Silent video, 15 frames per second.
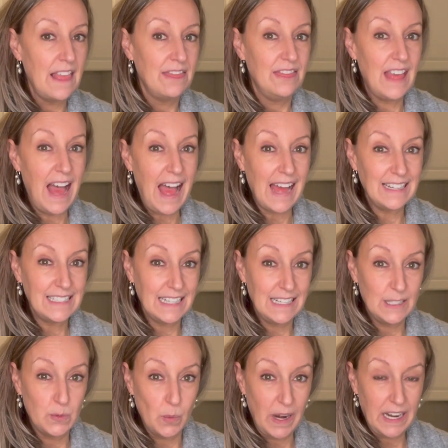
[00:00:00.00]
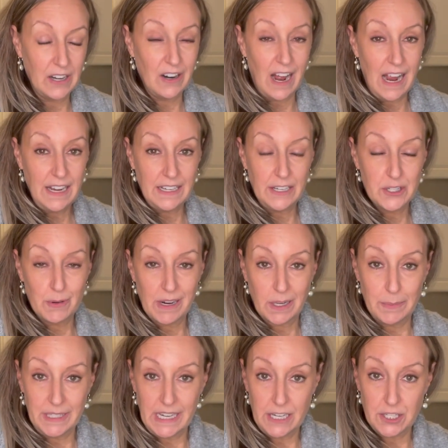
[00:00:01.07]
that is where I need your
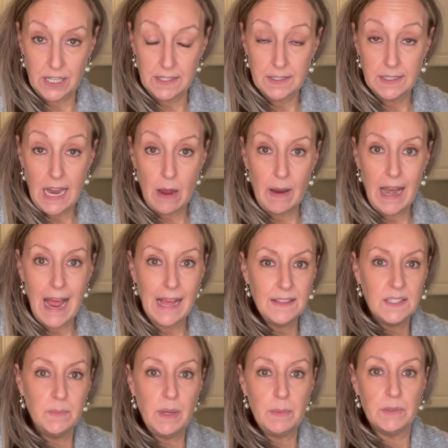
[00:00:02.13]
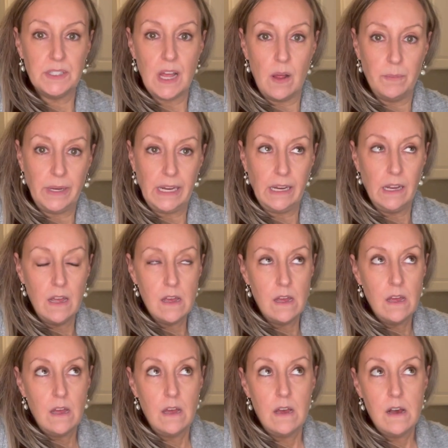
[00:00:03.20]
recommendations. Now, I had some people tell me
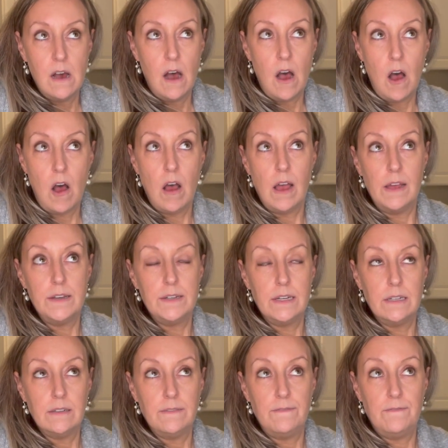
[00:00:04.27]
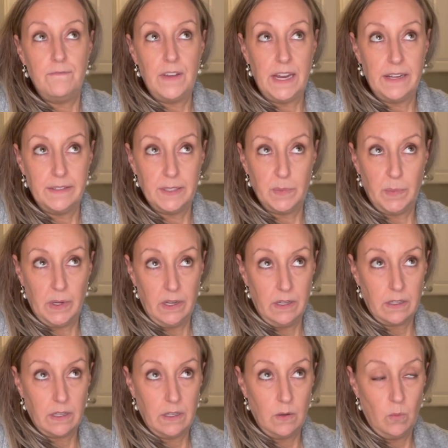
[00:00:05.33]
on Facebook
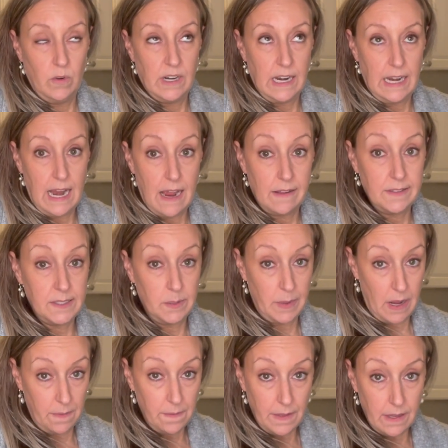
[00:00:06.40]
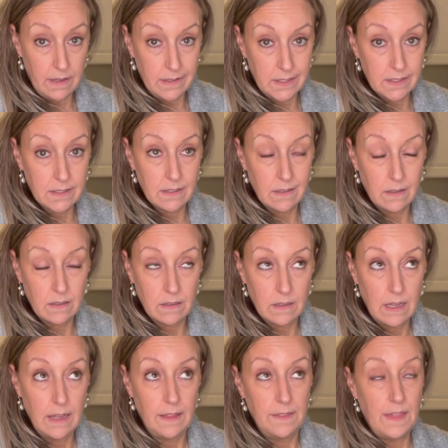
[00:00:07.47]
when I asked about this
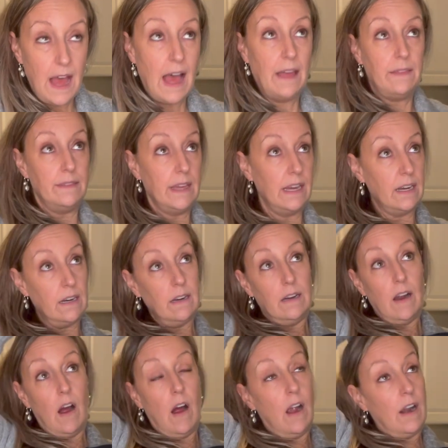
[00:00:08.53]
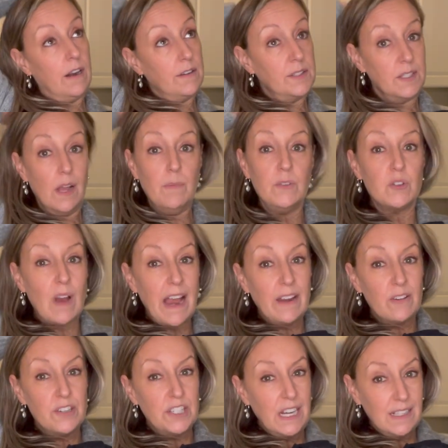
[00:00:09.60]
that there are some dryer
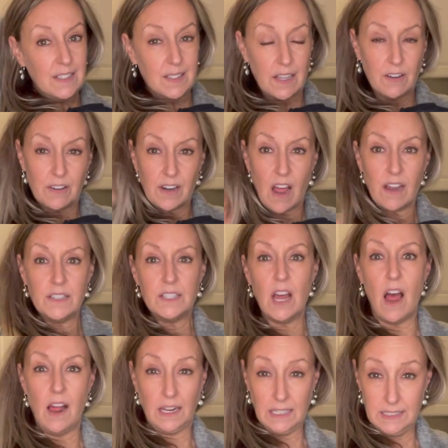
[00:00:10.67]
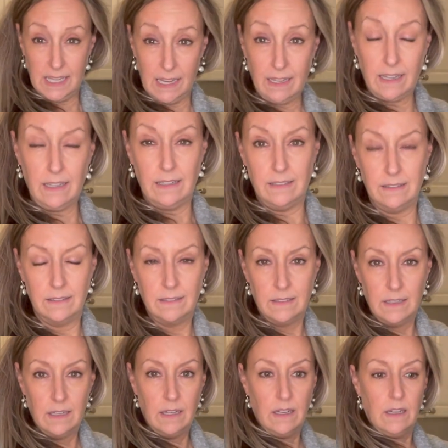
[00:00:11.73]
sheets that are non-toxic.
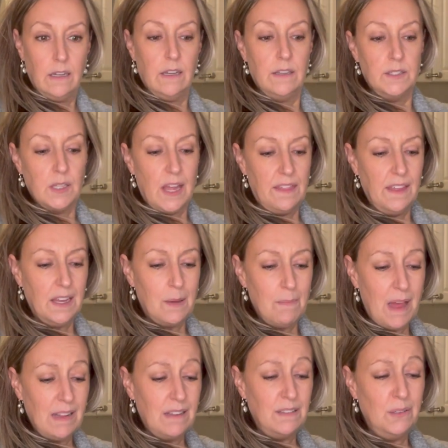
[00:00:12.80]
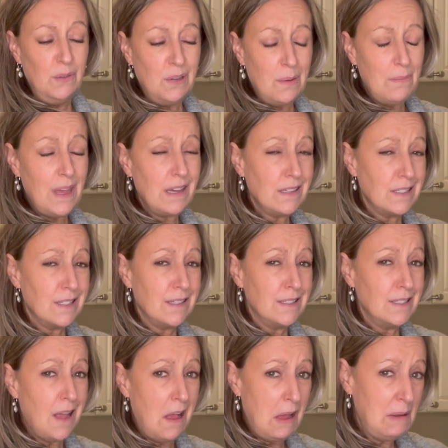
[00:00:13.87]
So I think Melaleuca makes
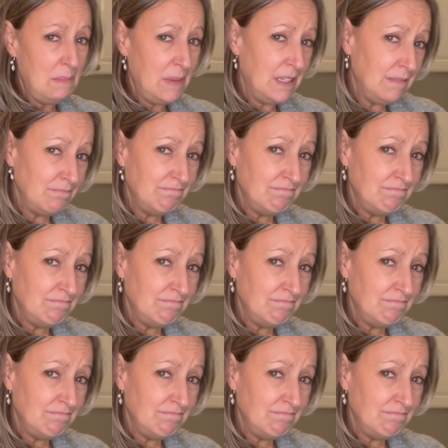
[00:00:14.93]
some,